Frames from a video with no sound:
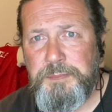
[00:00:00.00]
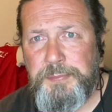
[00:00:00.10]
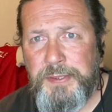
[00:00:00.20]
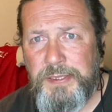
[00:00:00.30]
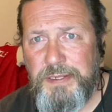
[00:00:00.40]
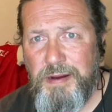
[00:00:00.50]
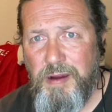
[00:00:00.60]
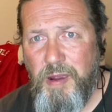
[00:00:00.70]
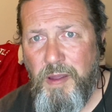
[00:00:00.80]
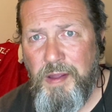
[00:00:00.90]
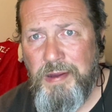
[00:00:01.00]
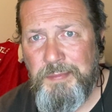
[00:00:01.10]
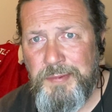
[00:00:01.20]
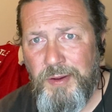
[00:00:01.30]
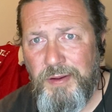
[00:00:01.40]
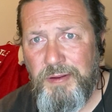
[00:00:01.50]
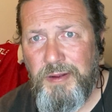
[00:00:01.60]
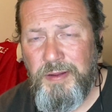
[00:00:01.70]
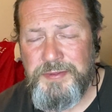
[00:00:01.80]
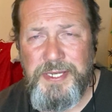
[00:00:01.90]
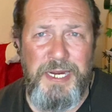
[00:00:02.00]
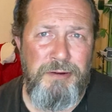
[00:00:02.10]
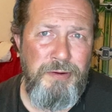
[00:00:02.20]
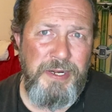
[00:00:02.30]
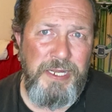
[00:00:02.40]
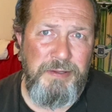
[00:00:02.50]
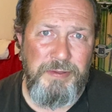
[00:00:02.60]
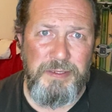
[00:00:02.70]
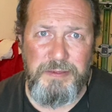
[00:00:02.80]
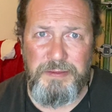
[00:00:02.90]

but I'm not Arteta in either.